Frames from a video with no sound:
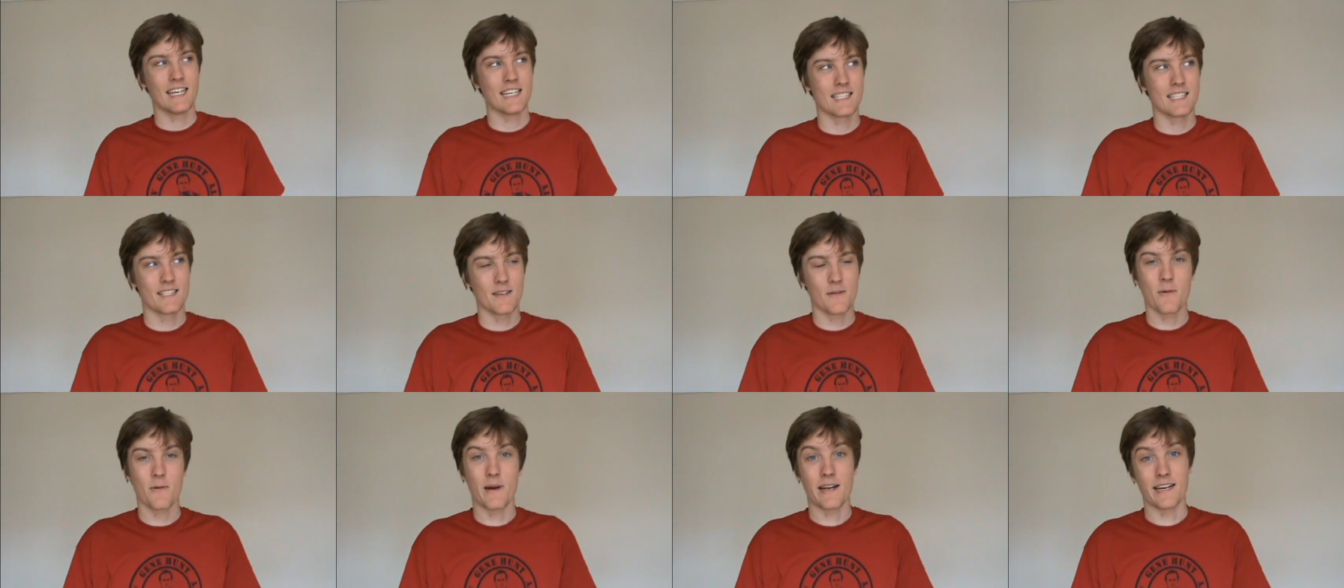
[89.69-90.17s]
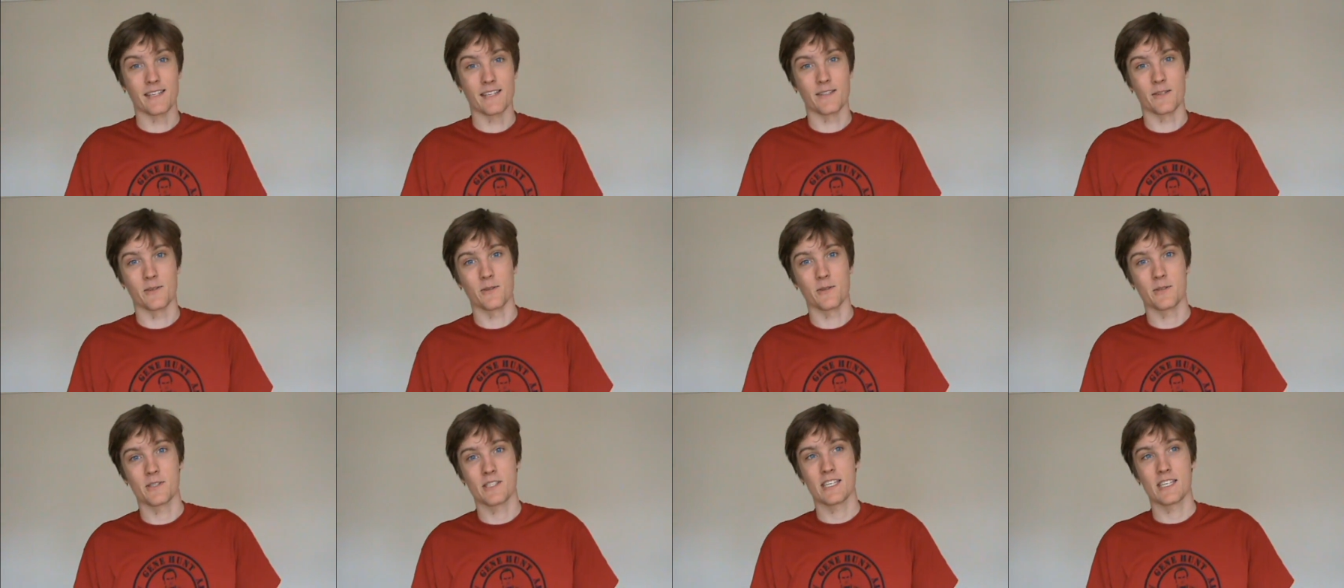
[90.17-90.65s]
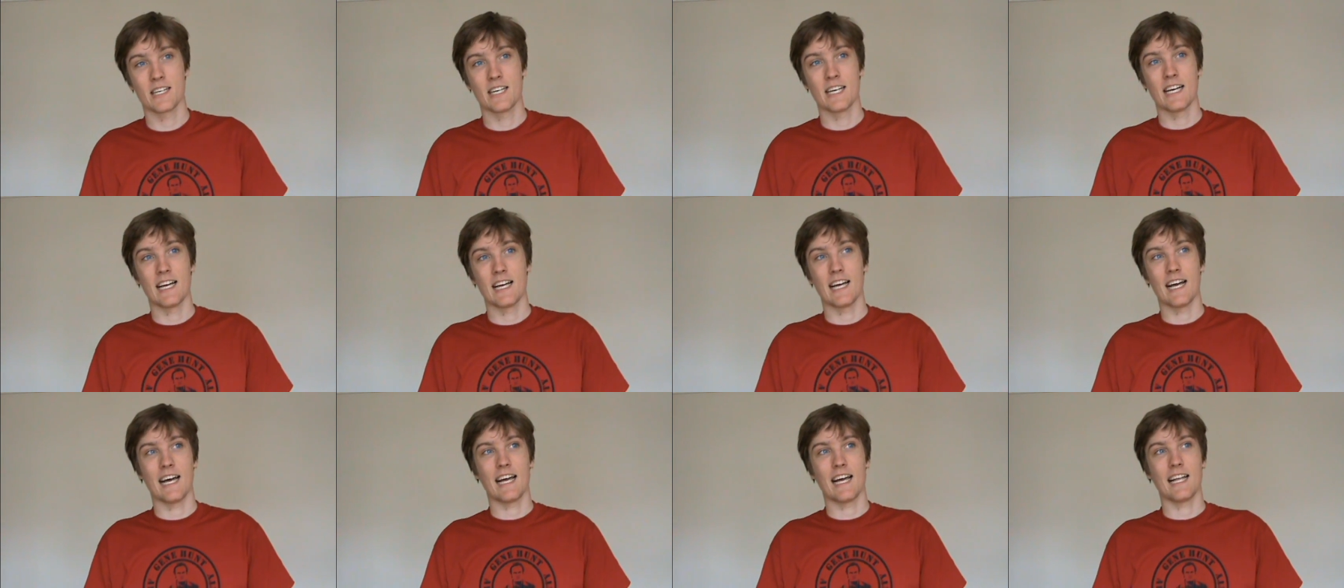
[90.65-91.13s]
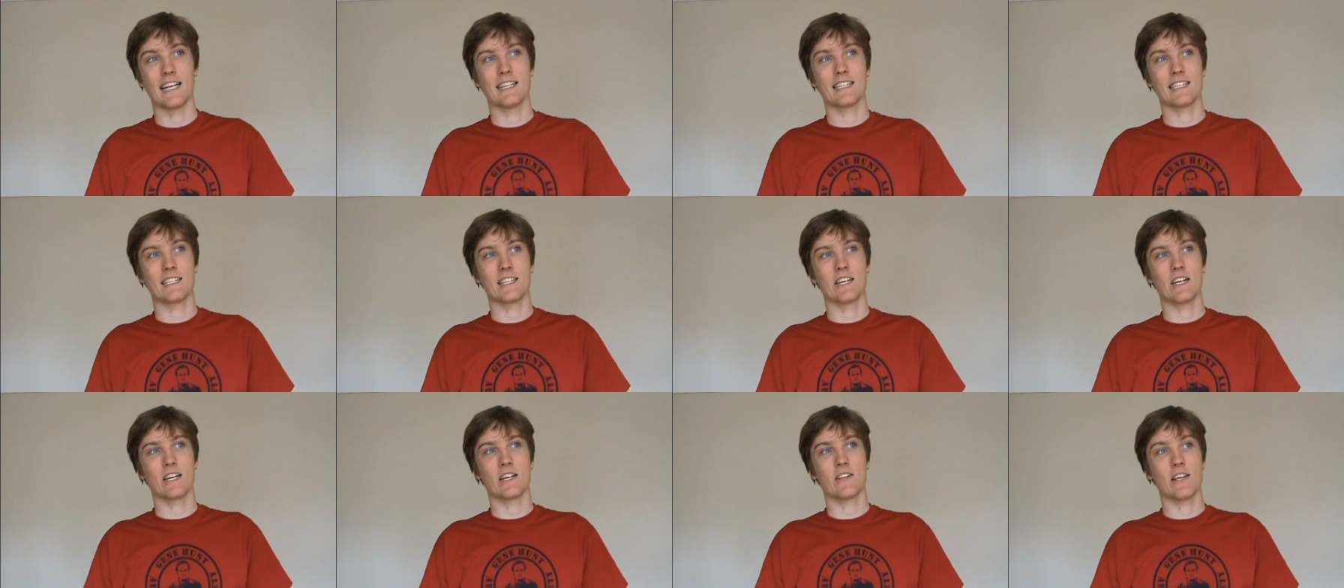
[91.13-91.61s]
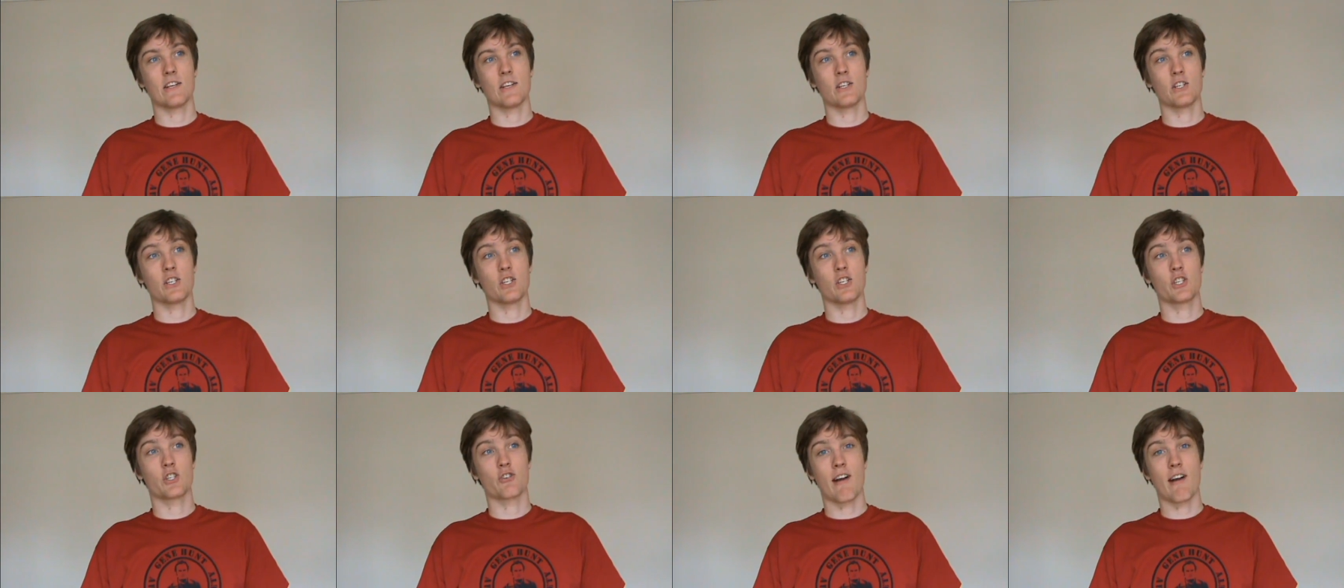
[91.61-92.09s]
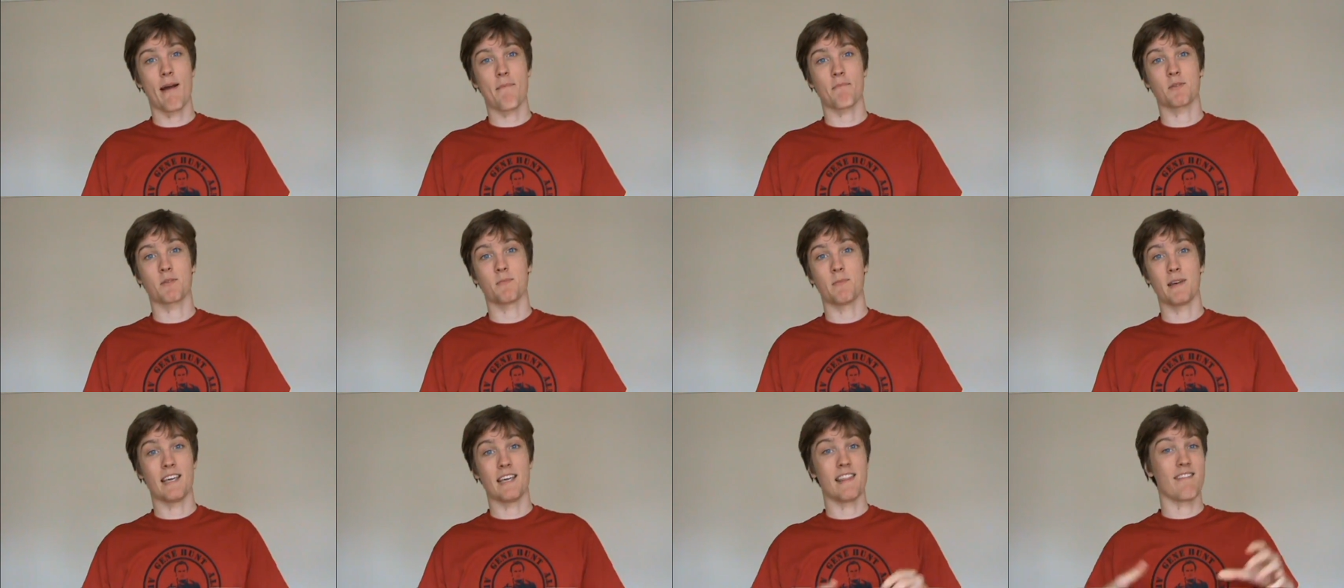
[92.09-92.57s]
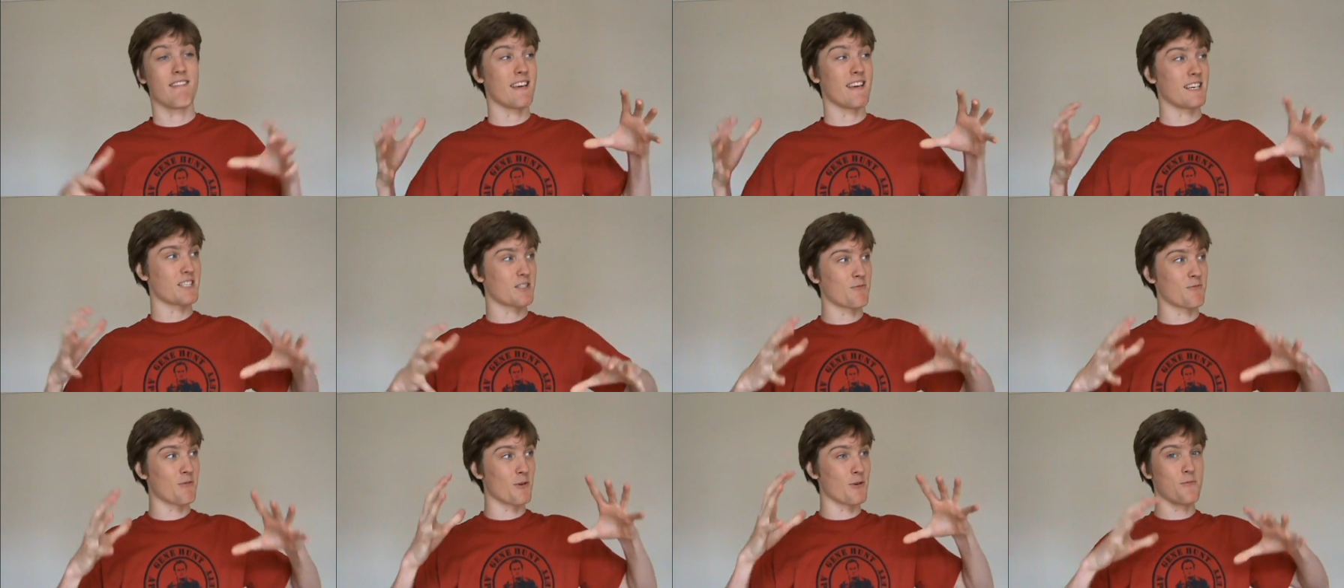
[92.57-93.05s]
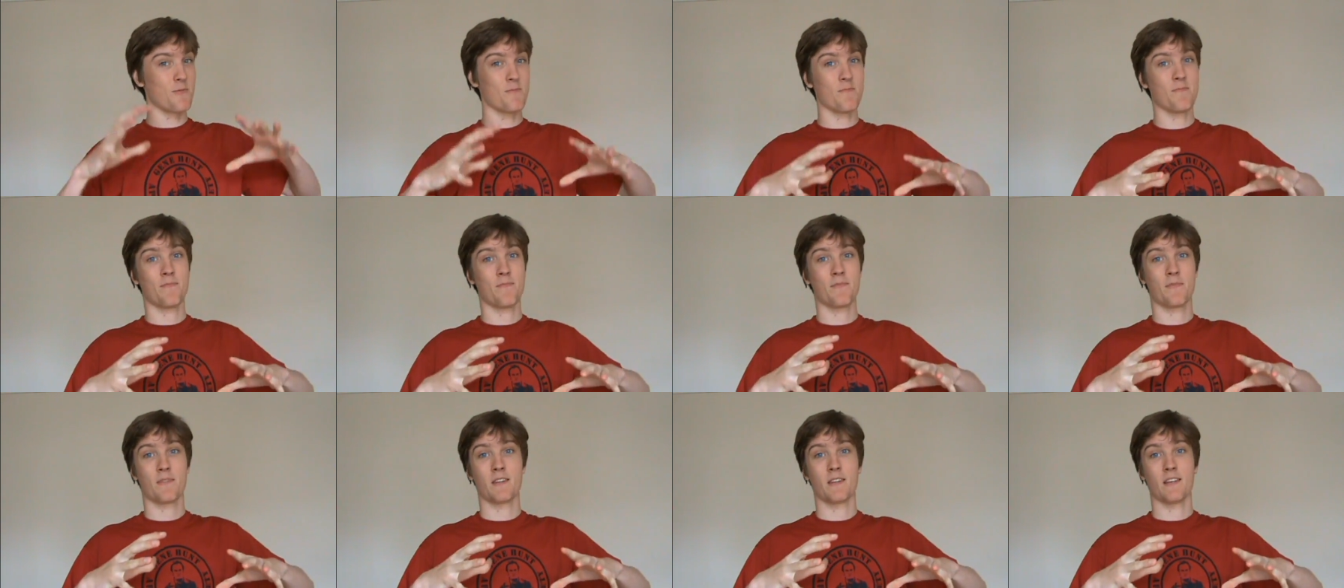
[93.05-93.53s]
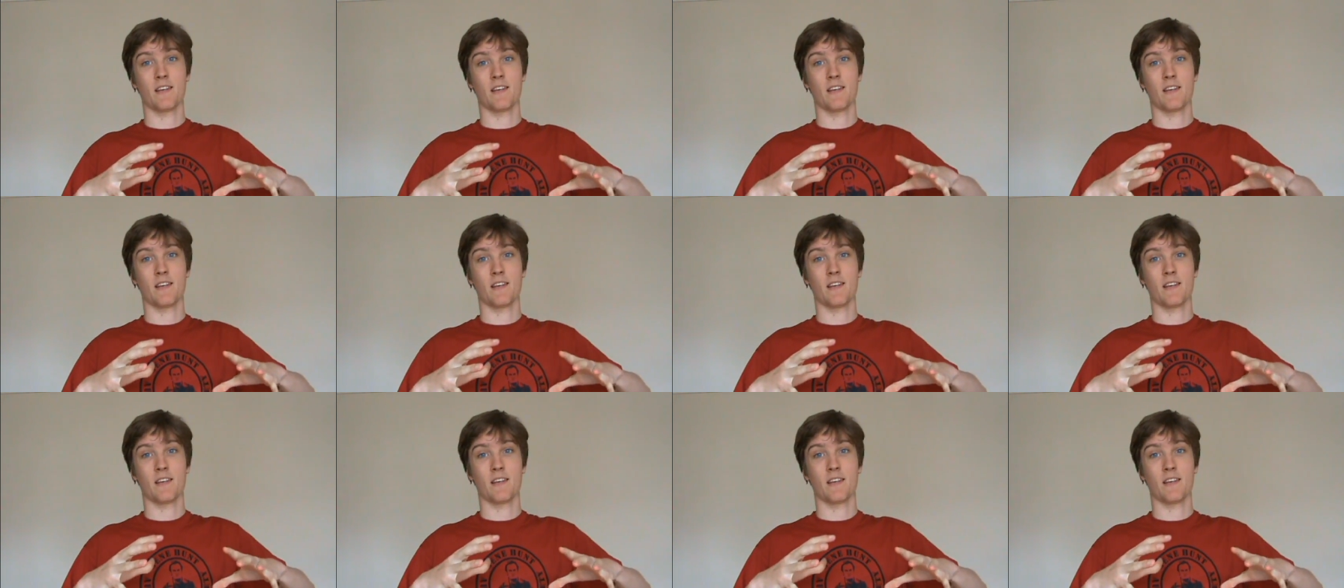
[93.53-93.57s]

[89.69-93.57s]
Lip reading: So we went indoors, and then she trapped me in this room.